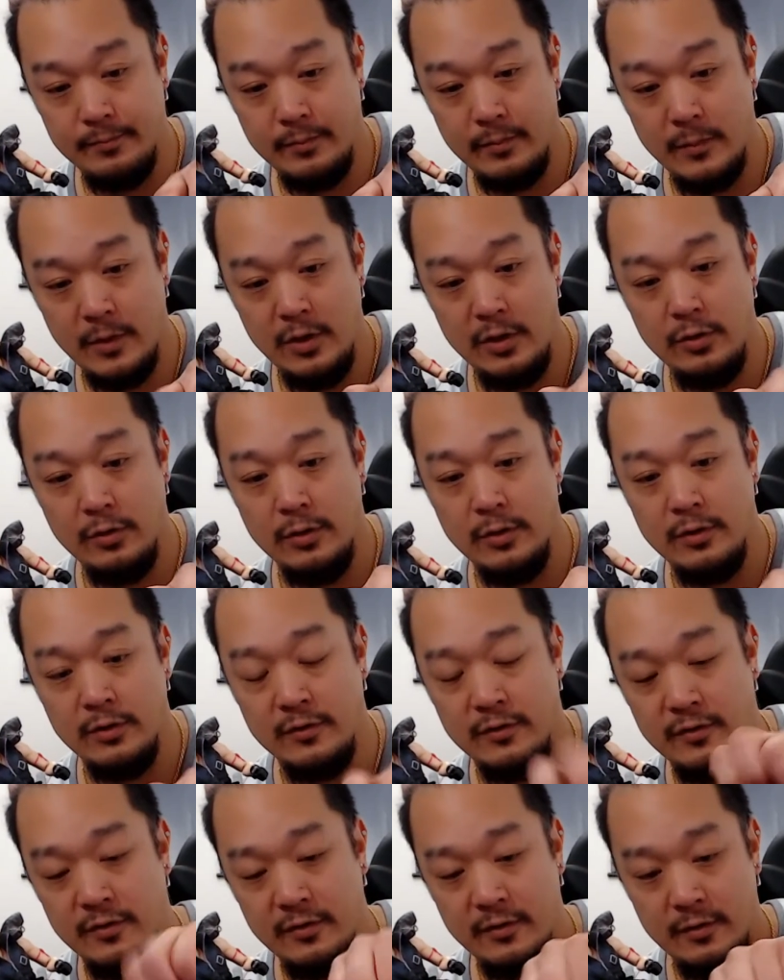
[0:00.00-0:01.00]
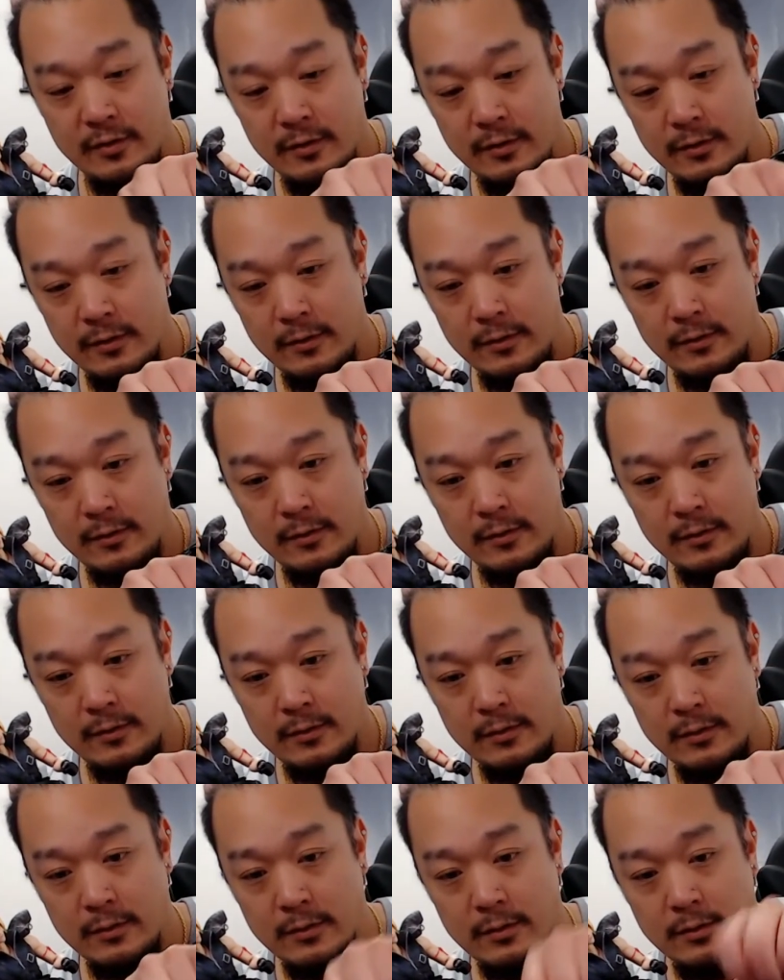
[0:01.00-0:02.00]
You know, there's
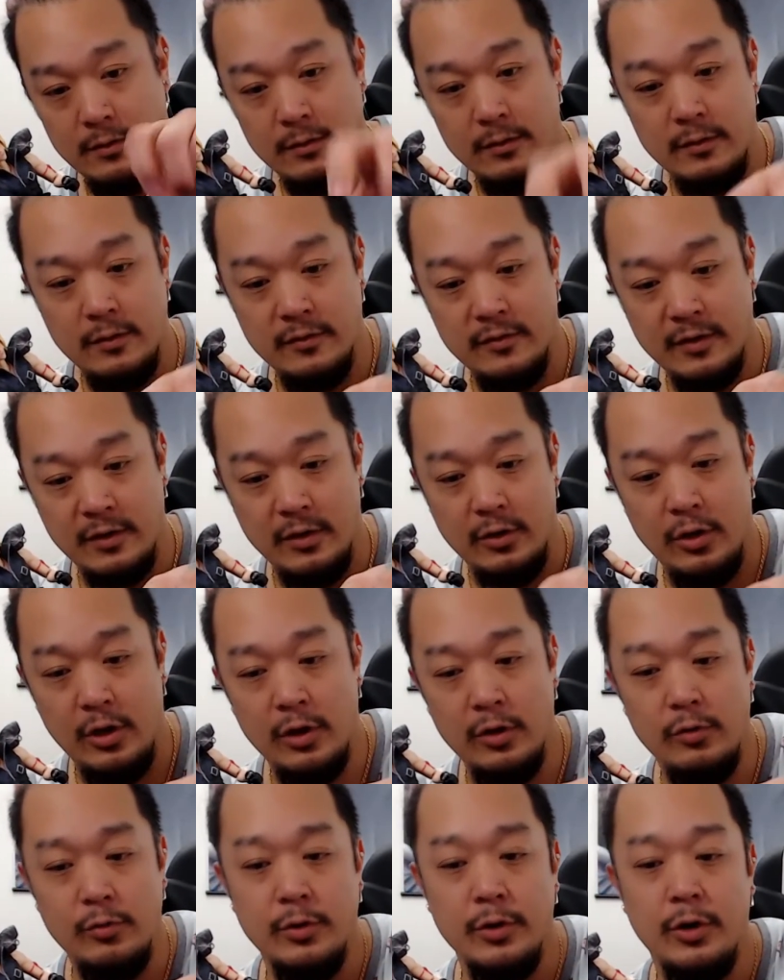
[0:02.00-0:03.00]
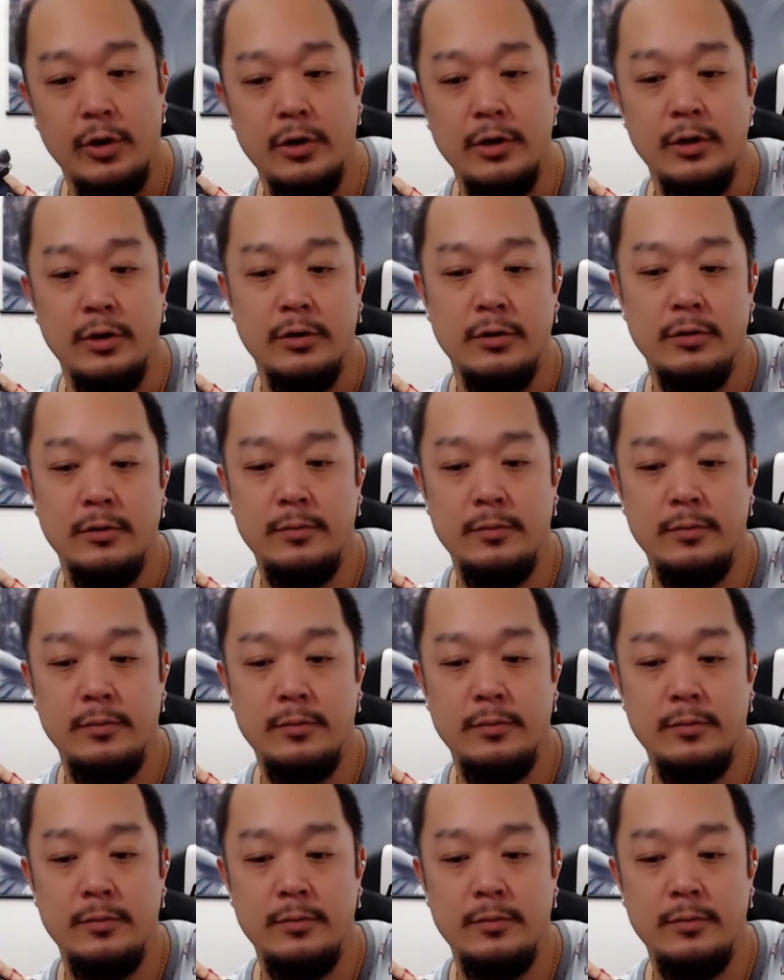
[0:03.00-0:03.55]
like a lot going on here.